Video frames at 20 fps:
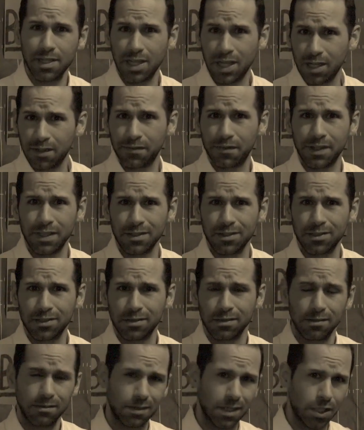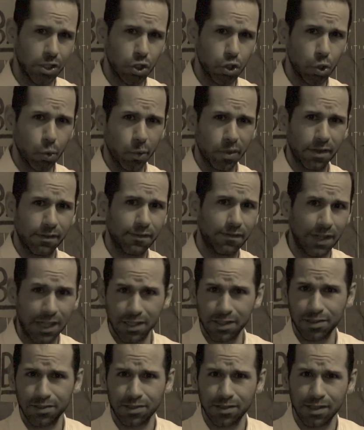the offense, that's you and the
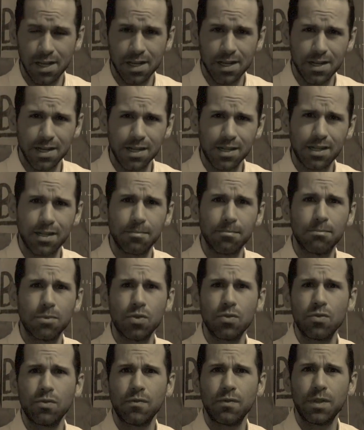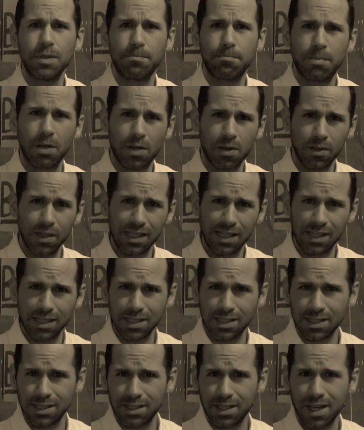fellas, need to move the ball at
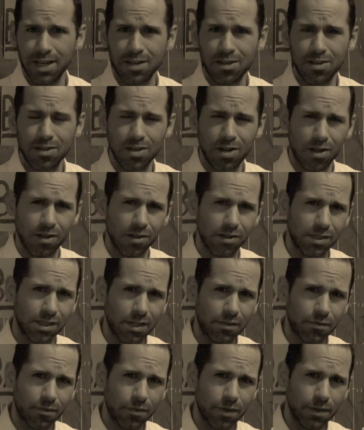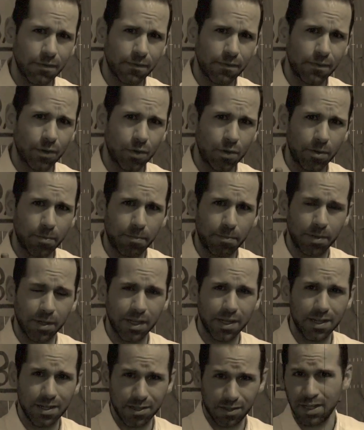least 10 yards every 4
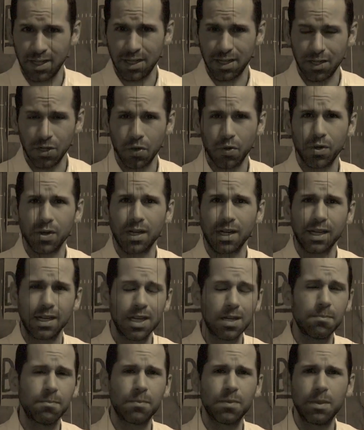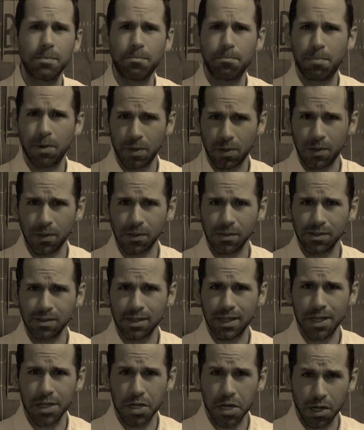plays in order to keep the ball
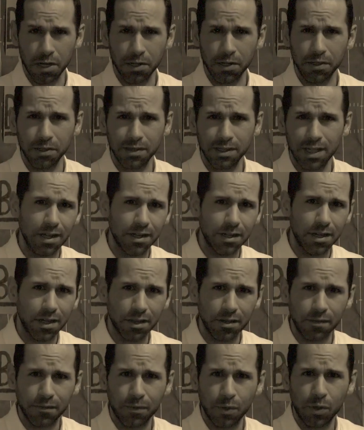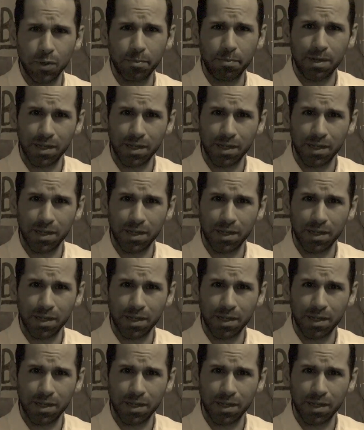and earn another 4